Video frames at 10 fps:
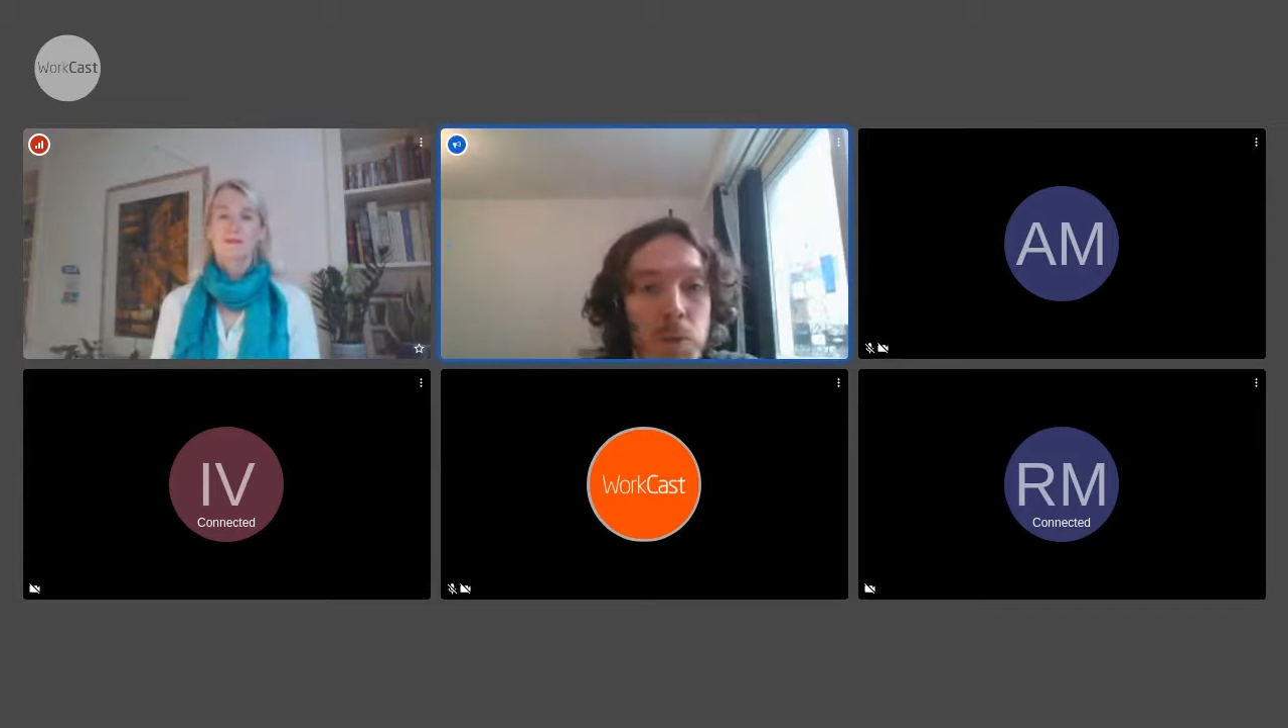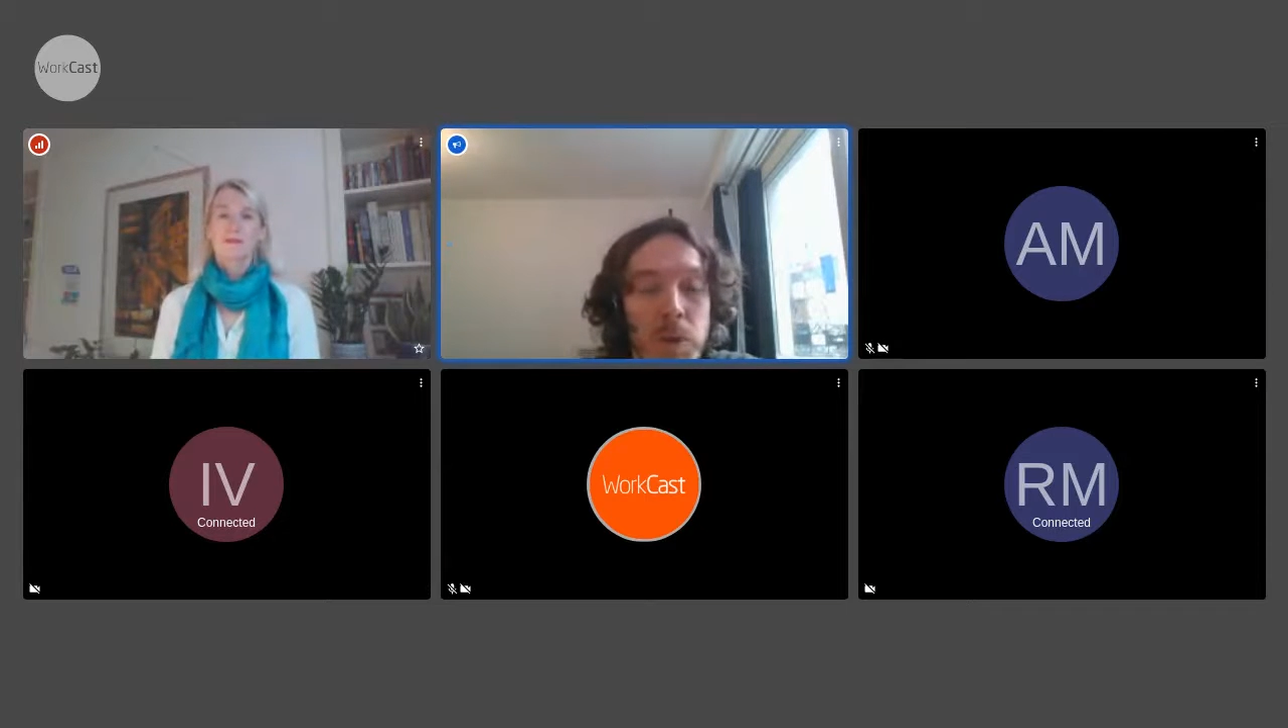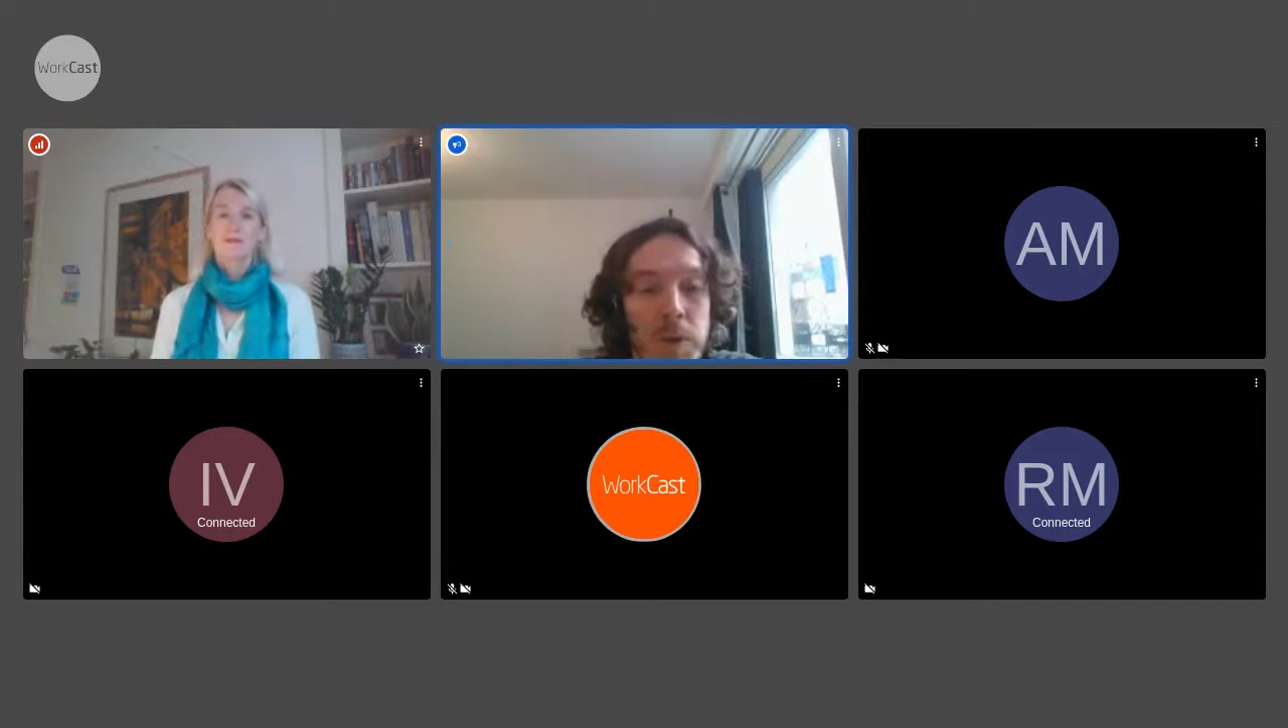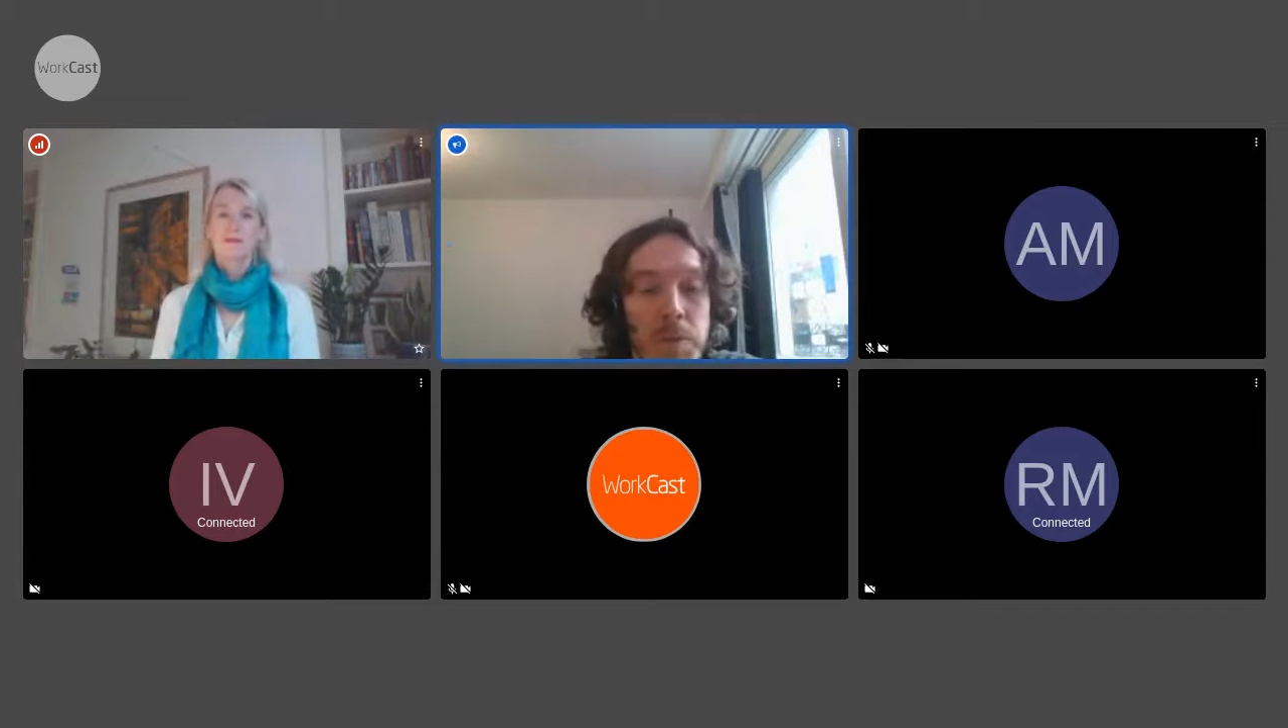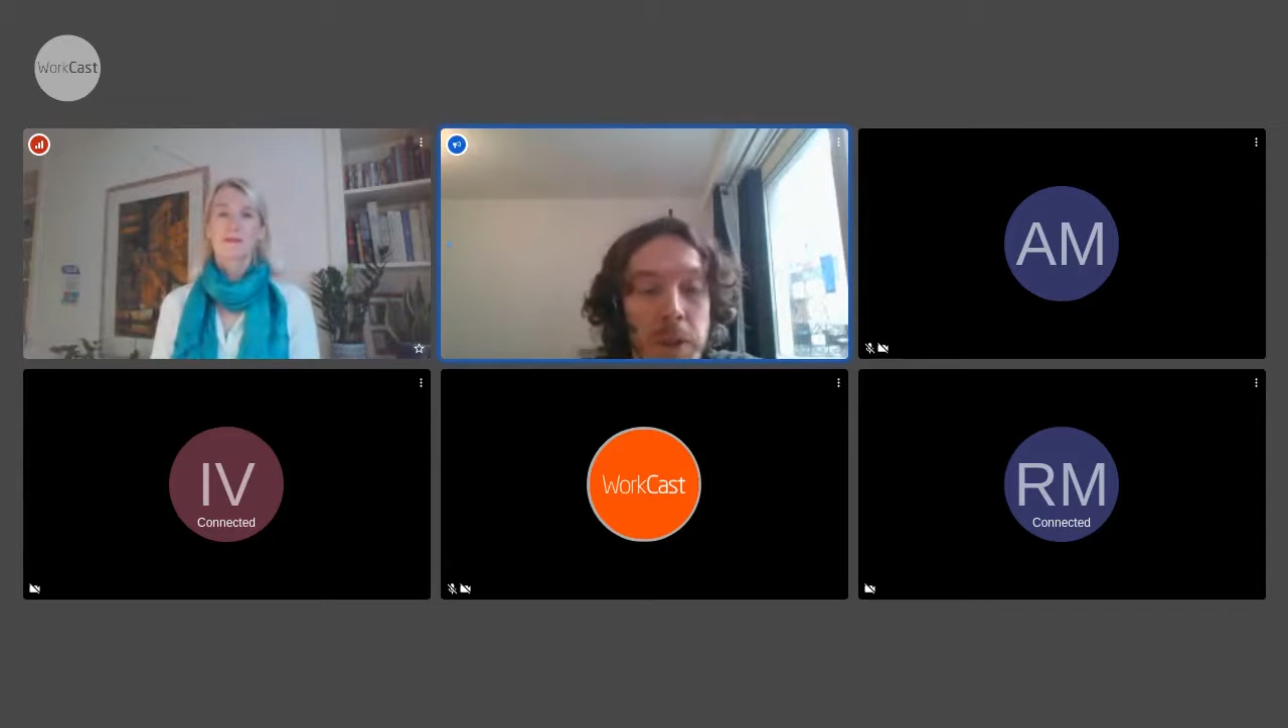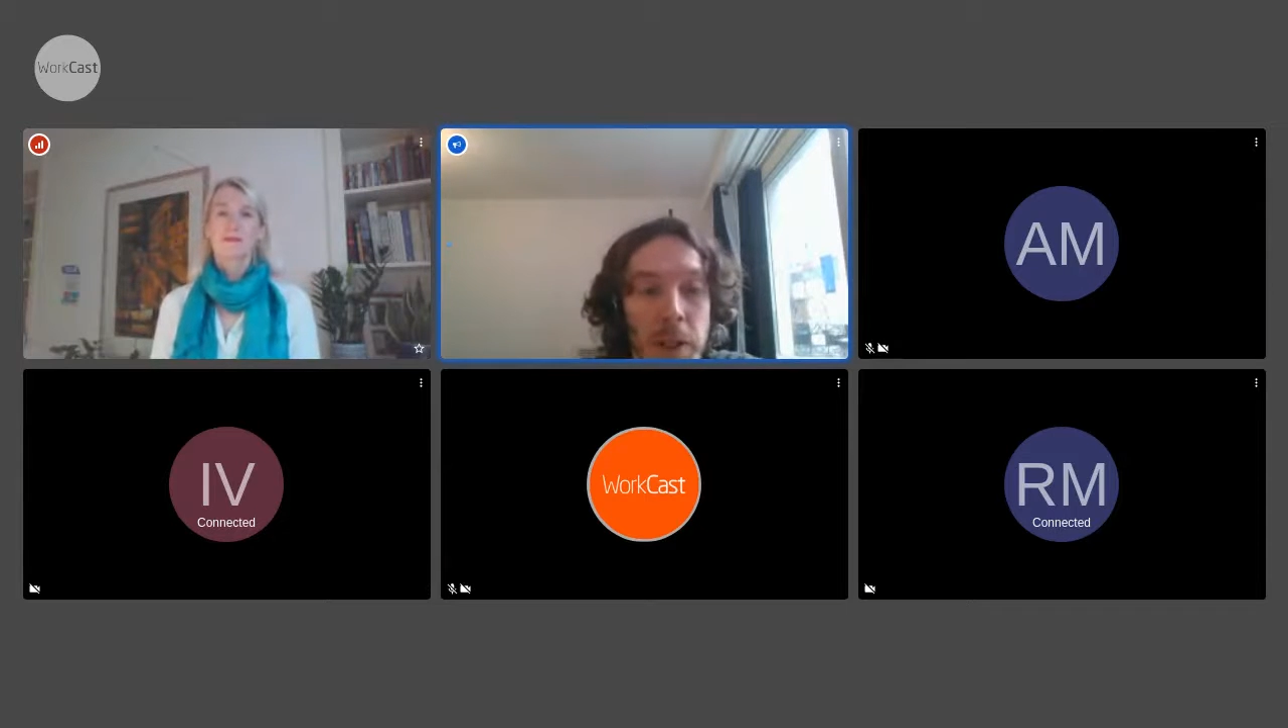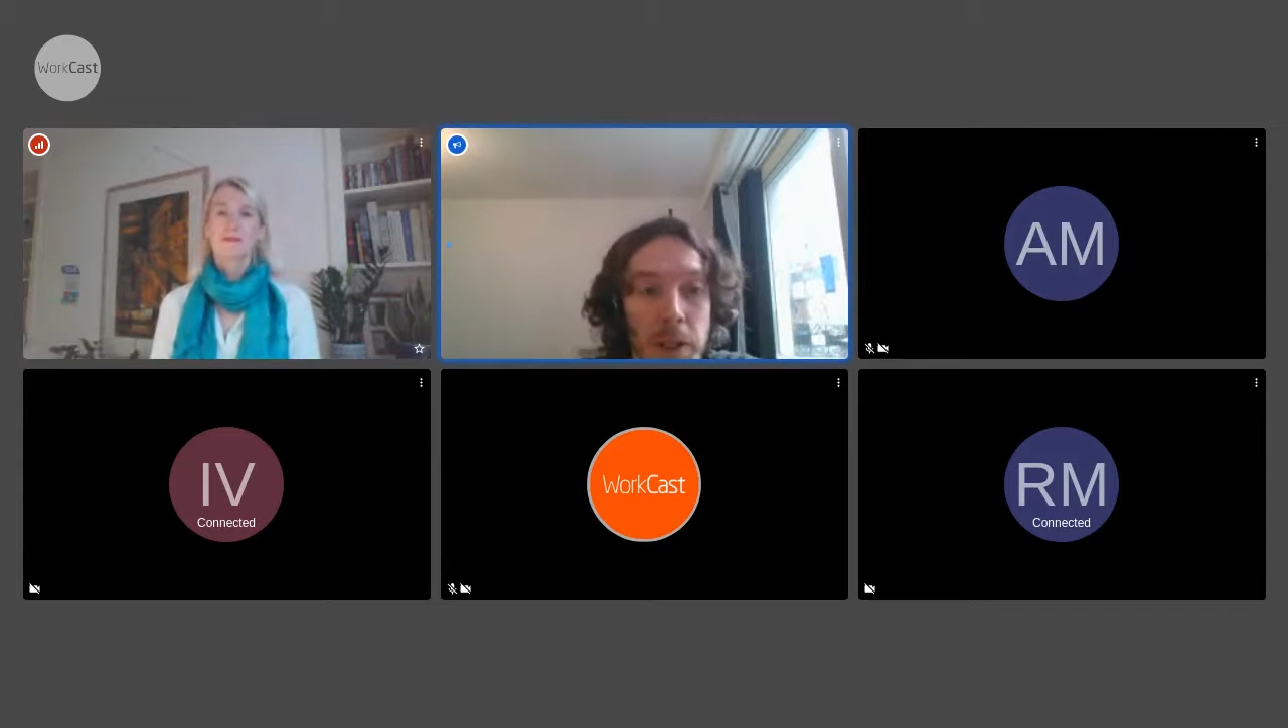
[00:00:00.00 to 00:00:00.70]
wants to pick